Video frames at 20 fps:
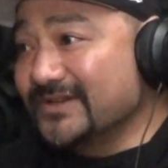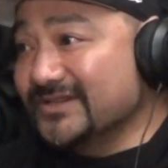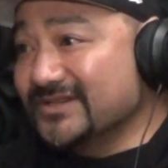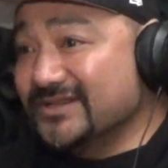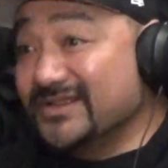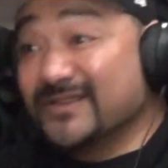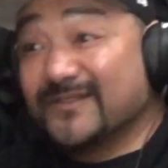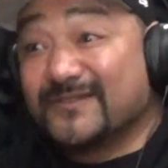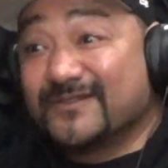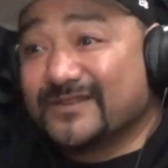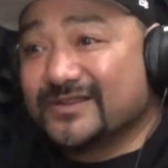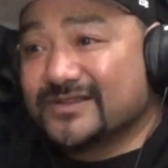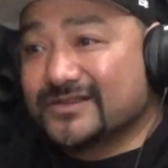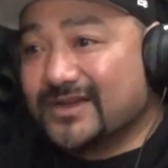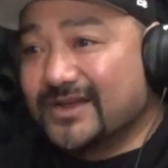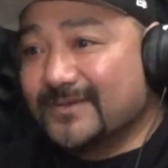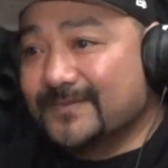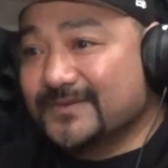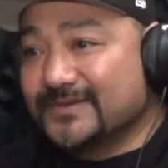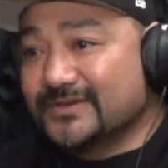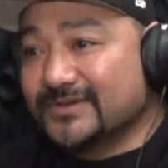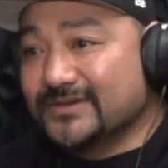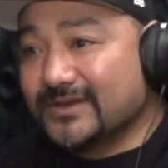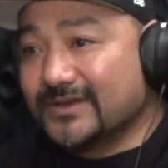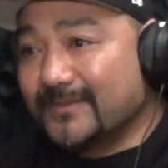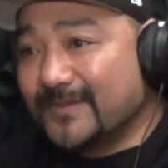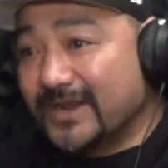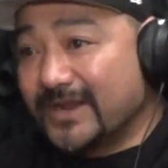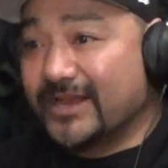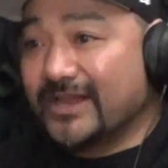just different types.
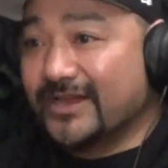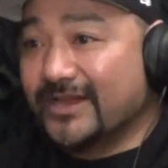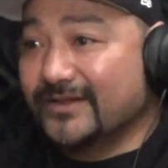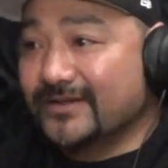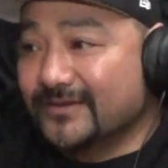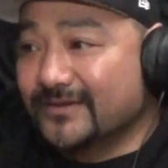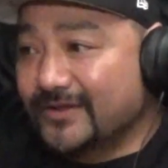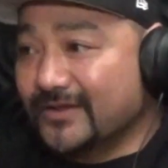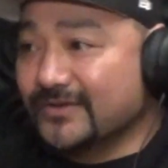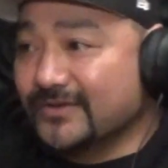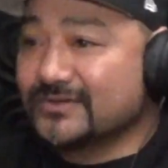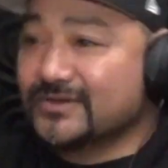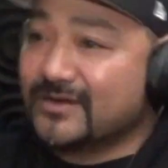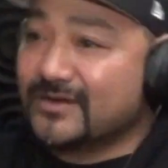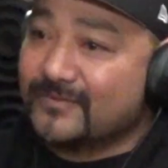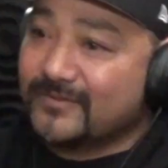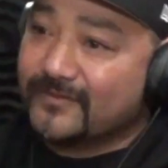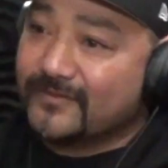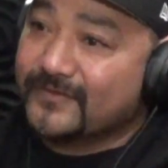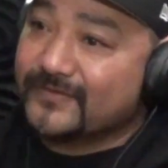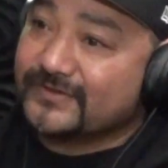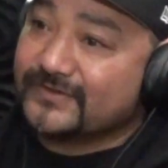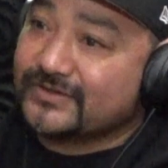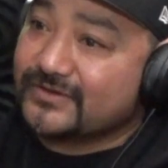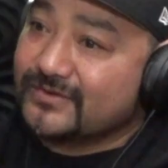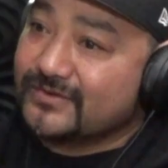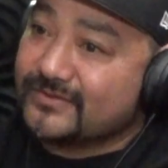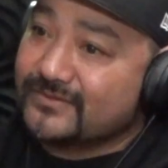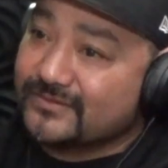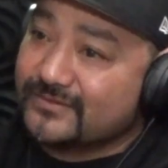But again, those come off with its
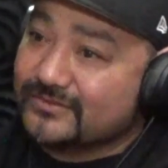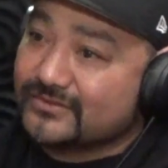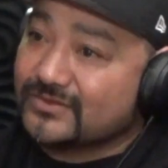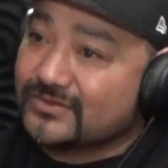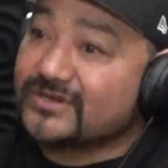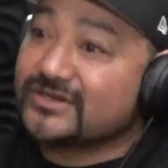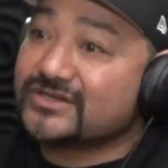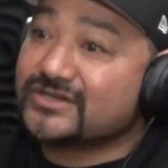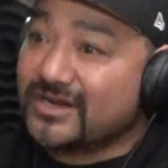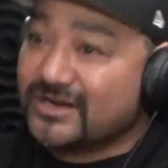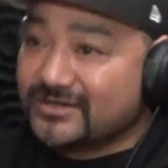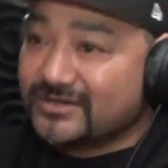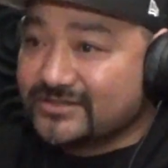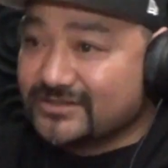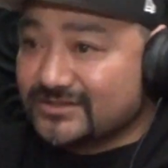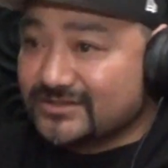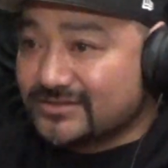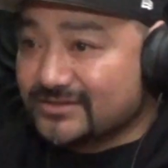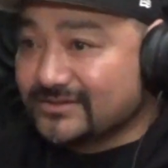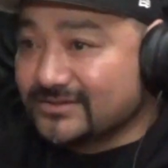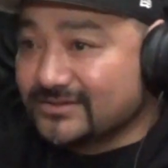own sort of challenges.